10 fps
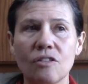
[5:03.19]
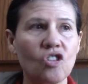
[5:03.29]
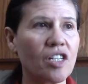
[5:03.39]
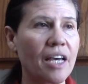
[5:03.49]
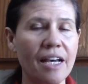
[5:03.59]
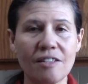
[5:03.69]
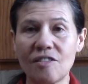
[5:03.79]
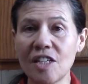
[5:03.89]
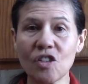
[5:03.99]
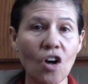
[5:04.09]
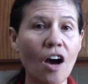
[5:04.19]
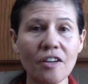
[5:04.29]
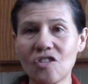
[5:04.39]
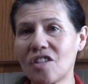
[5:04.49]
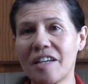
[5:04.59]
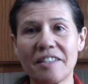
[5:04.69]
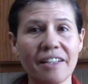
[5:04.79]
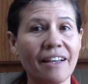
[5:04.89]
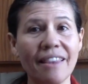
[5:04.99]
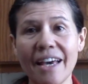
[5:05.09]
detox, she has
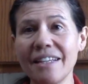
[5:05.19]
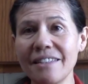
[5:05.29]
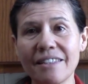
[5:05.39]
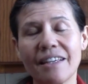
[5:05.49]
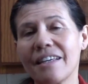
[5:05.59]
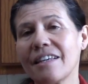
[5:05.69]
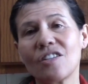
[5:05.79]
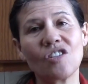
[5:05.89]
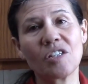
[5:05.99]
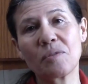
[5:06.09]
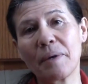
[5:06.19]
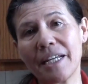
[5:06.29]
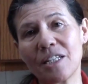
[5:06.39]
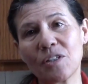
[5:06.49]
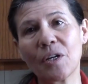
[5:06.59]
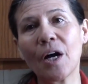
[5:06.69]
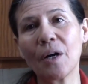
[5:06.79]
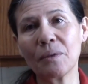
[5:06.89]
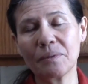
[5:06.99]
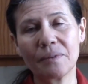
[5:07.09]
cleansed, she's ready to
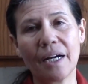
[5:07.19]
go.